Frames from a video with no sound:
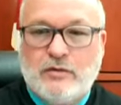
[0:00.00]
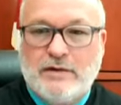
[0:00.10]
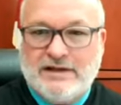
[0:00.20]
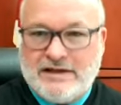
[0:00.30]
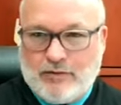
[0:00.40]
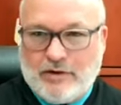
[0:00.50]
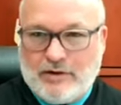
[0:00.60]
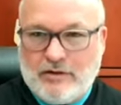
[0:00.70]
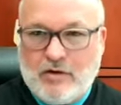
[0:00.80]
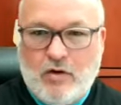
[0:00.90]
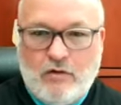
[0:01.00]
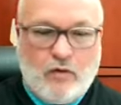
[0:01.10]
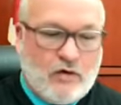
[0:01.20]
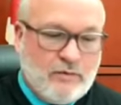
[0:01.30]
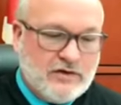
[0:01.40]
will be separate. All
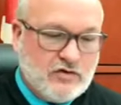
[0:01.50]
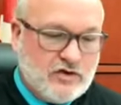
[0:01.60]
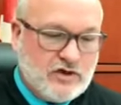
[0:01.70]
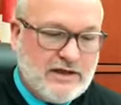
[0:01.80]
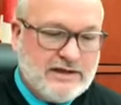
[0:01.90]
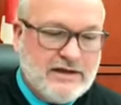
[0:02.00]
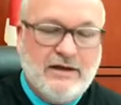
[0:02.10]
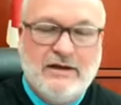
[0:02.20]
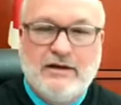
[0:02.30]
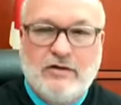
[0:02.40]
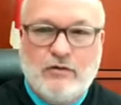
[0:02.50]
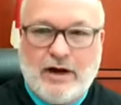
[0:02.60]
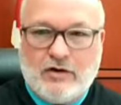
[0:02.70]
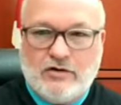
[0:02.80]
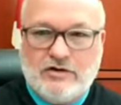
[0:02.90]
4 of Mr. Sheets'
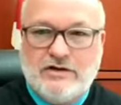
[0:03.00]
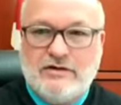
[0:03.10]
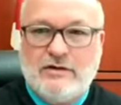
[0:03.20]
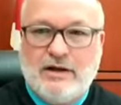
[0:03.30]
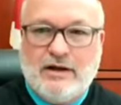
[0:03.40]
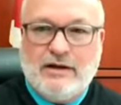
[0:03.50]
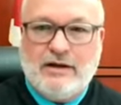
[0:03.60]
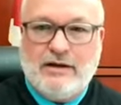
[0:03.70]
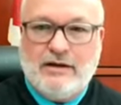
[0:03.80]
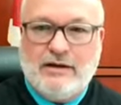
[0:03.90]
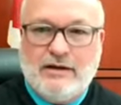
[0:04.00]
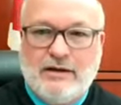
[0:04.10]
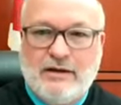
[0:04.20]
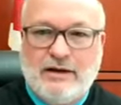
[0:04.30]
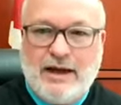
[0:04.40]
records
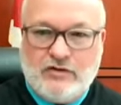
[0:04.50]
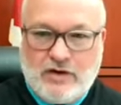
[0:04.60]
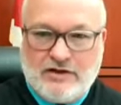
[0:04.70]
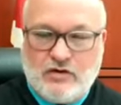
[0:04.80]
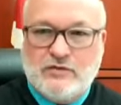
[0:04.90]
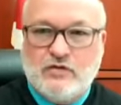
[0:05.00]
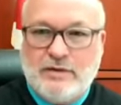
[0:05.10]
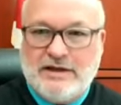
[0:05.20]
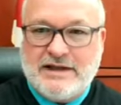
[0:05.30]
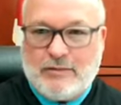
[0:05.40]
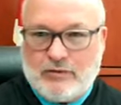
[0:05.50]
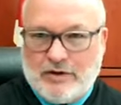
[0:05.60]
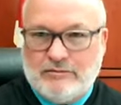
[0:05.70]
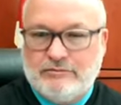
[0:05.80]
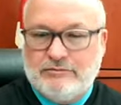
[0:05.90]
and transcripts will be separate.